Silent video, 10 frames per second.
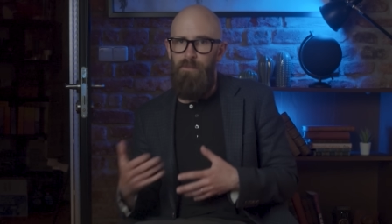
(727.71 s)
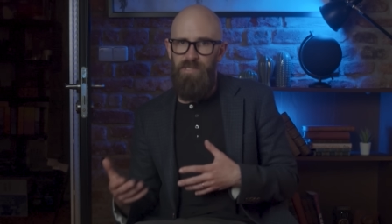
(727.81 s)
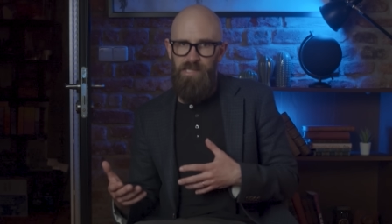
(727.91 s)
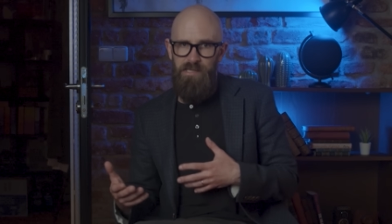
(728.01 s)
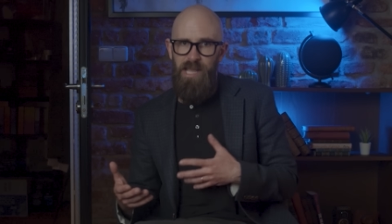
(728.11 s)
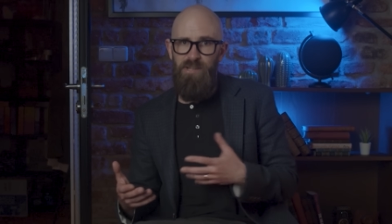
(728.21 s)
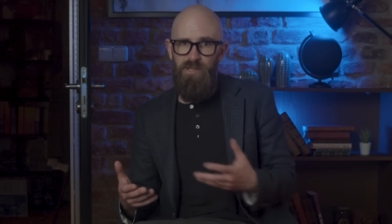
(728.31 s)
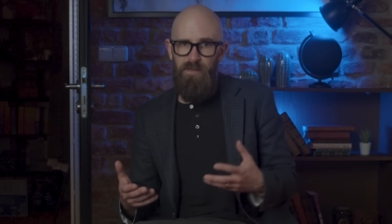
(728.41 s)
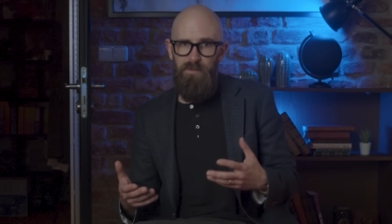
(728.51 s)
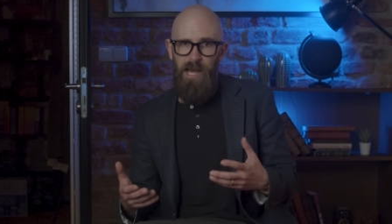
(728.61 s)

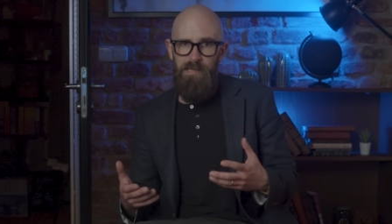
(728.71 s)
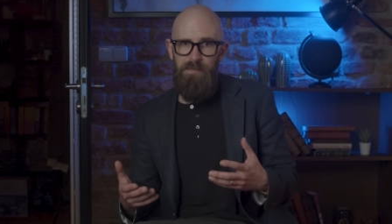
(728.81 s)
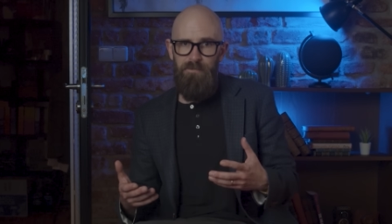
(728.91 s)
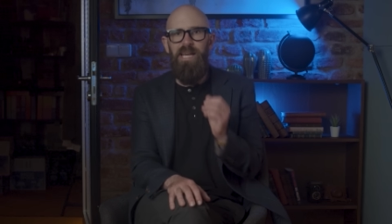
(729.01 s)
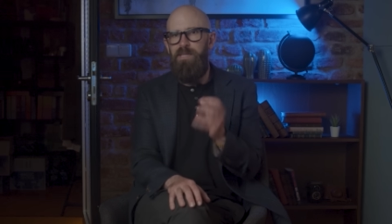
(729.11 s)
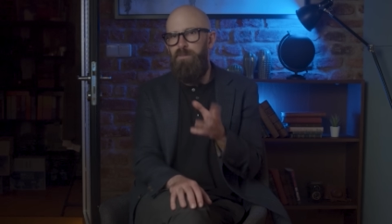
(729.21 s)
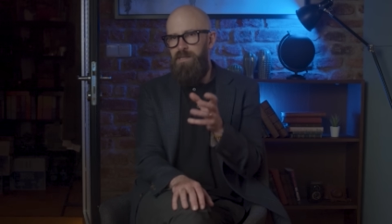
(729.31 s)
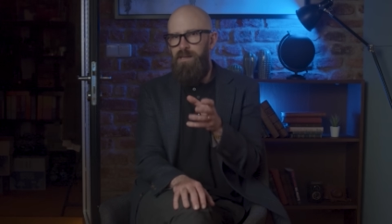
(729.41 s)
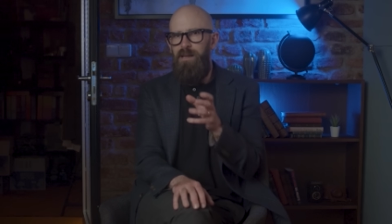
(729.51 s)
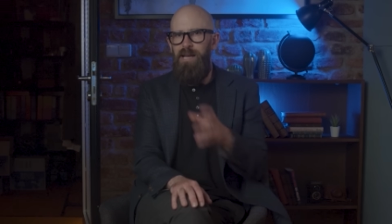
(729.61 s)
representation of that. As
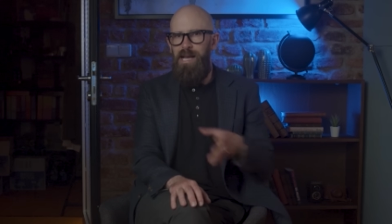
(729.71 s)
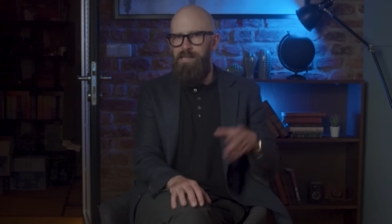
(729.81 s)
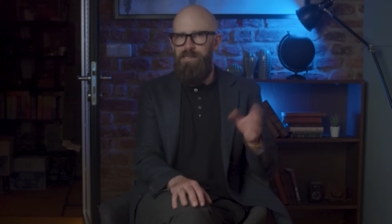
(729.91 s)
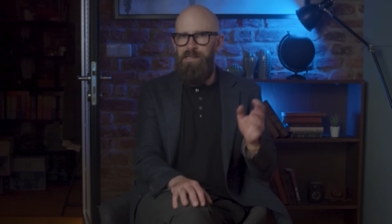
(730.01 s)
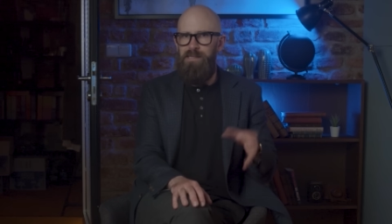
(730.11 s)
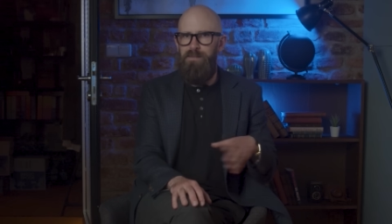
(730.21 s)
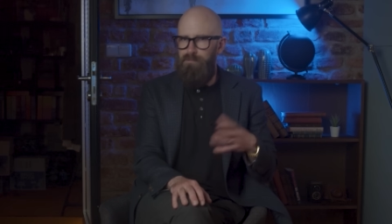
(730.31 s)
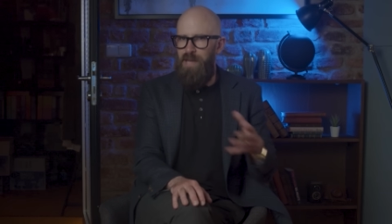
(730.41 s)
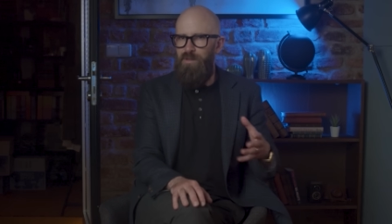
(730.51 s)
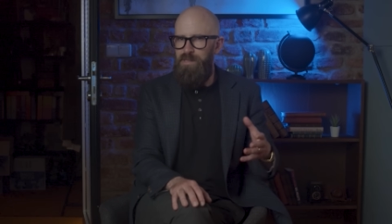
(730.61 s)
bizarre as this
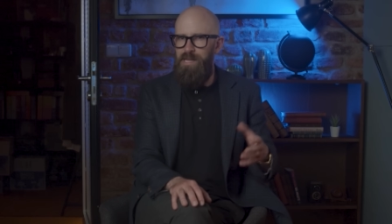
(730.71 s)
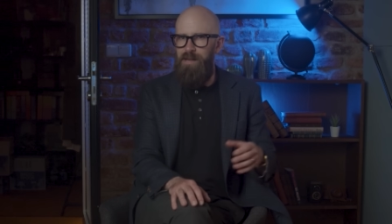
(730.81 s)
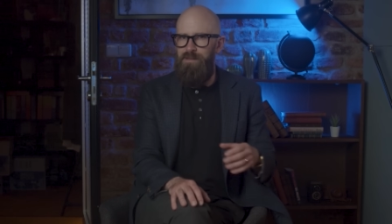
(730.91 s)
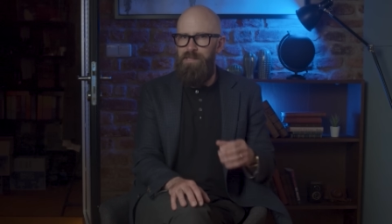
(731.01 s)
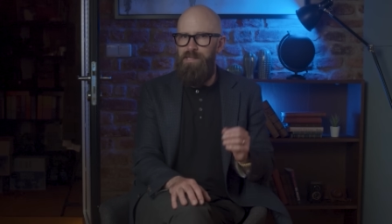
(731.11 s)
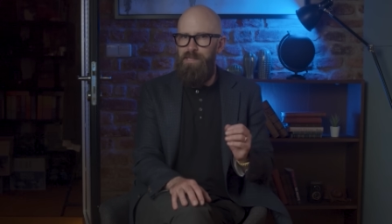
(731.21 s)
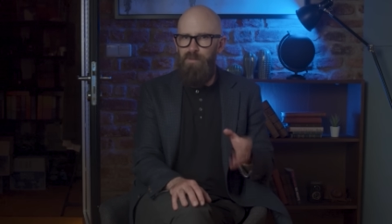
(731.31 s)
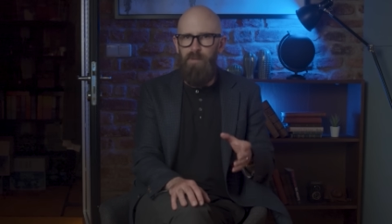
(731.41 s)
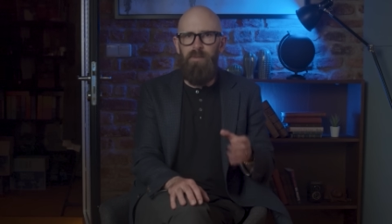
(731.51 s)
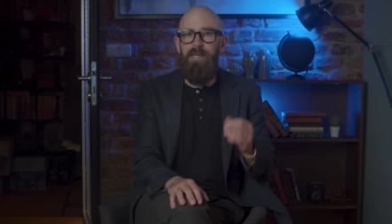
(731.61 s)
may all sound, this is
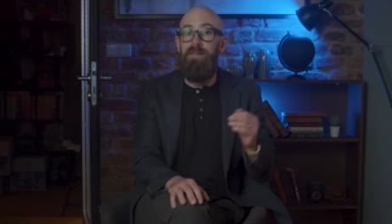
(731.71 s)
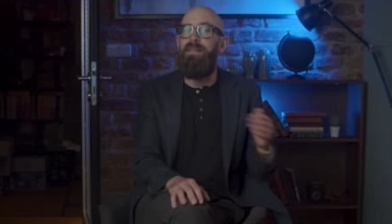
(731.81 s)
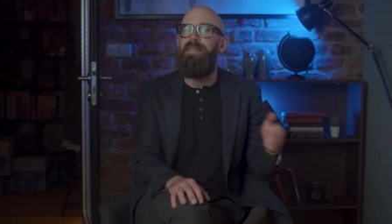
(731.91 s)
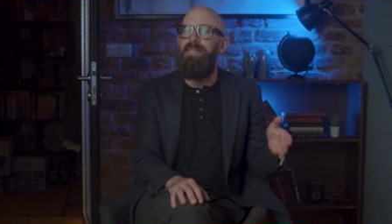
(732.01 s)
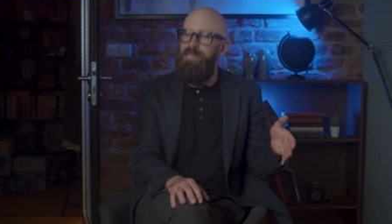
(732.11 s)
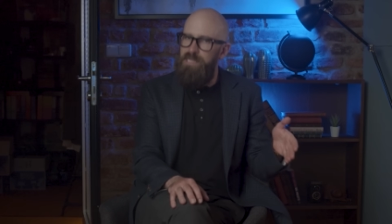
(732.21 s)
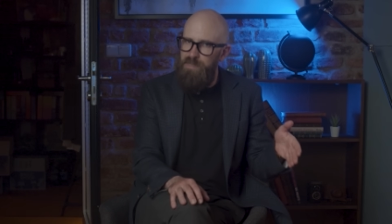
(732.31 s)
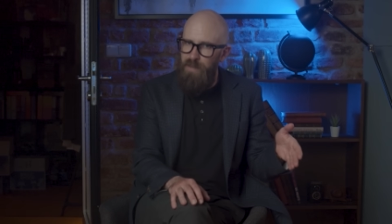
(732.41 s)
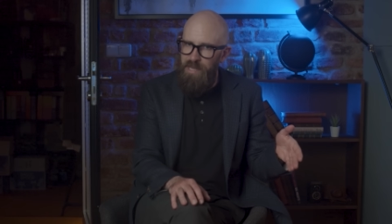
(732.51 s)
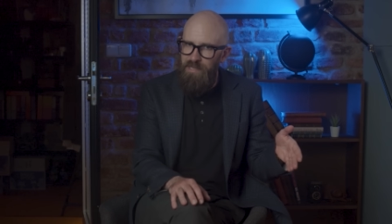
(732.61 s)
probably the least
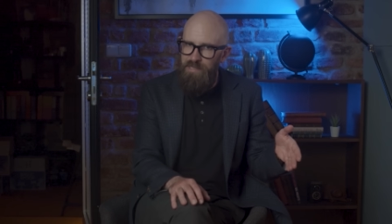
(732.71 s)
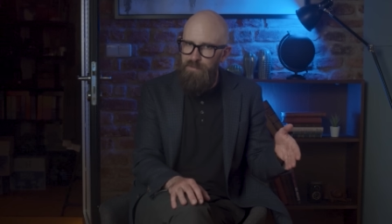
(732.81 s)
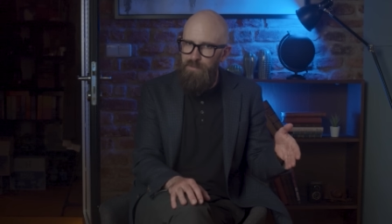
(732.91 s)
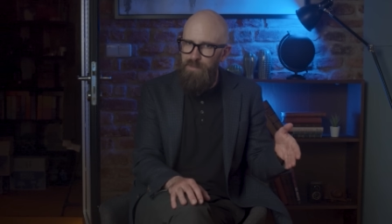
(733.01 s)
speculative